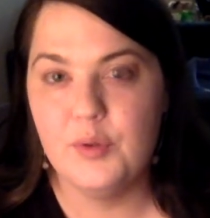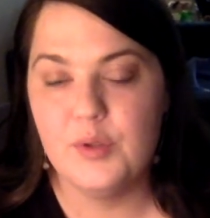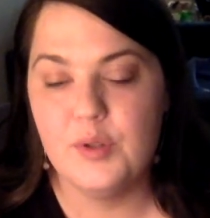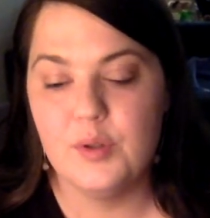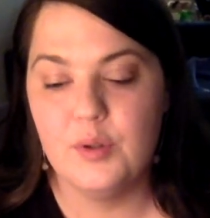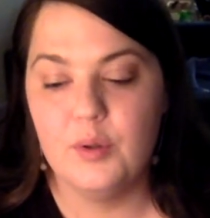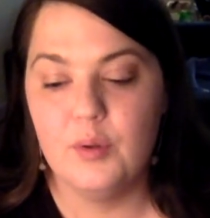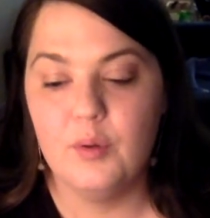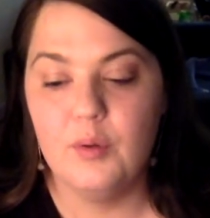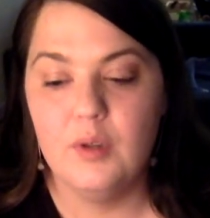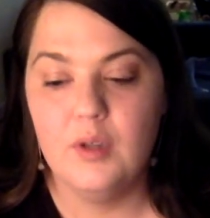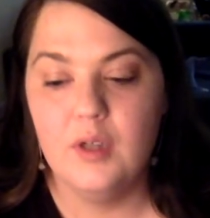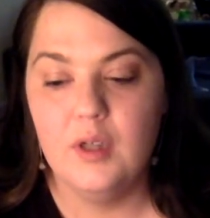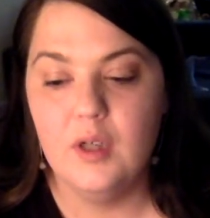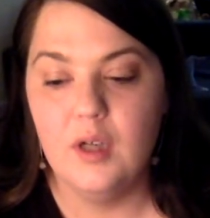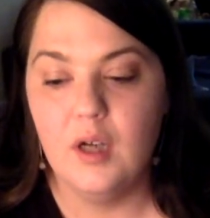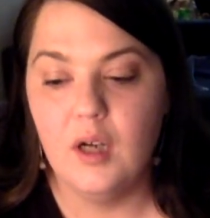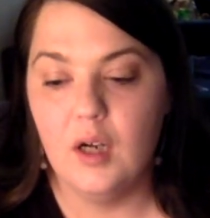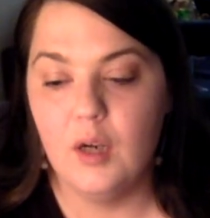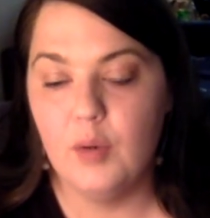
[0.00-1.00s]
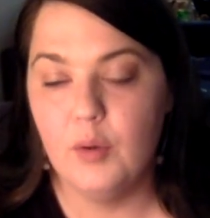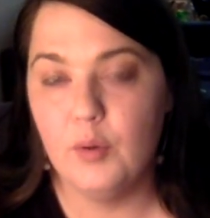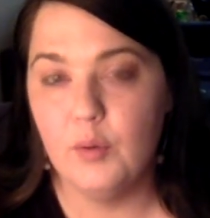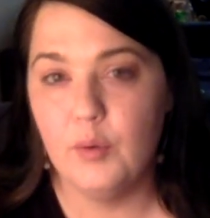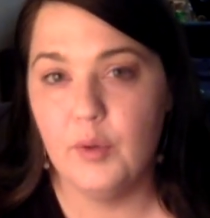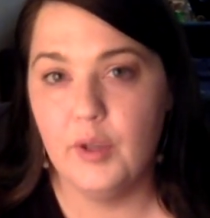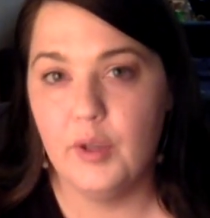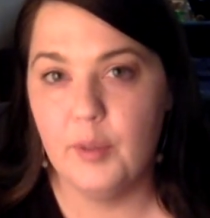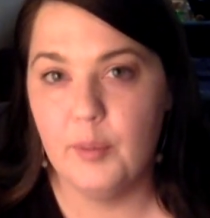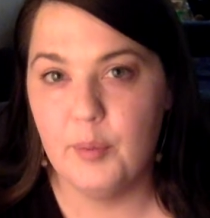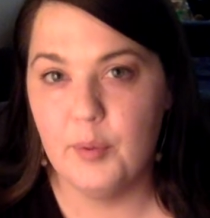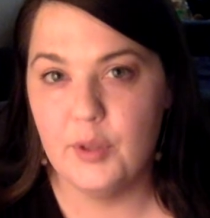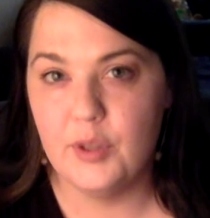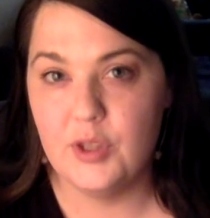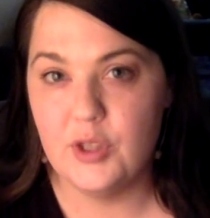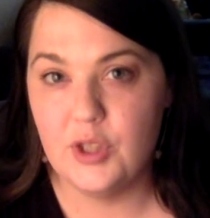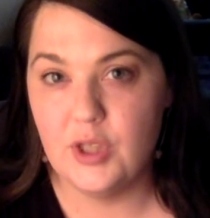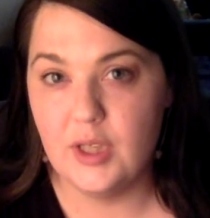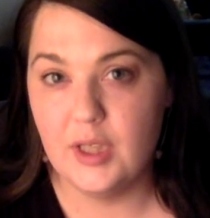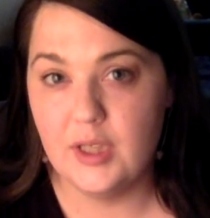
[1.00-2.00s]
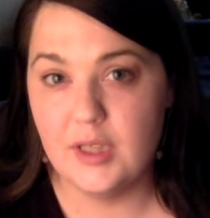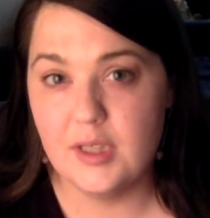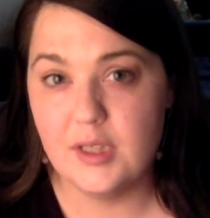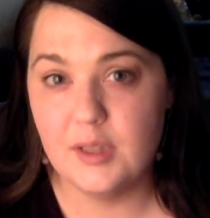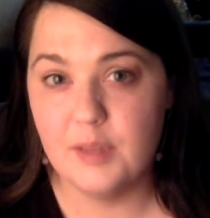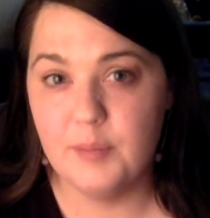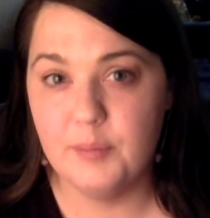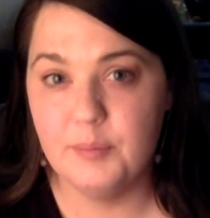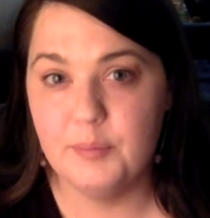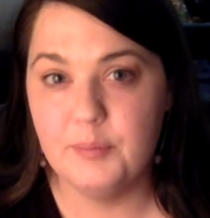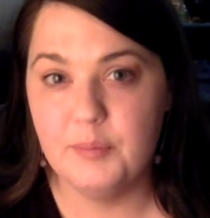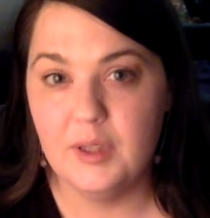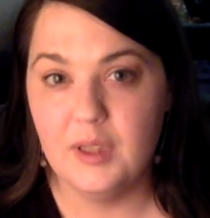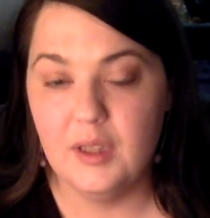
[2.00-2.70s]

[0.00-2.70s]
So I would really appreciate some,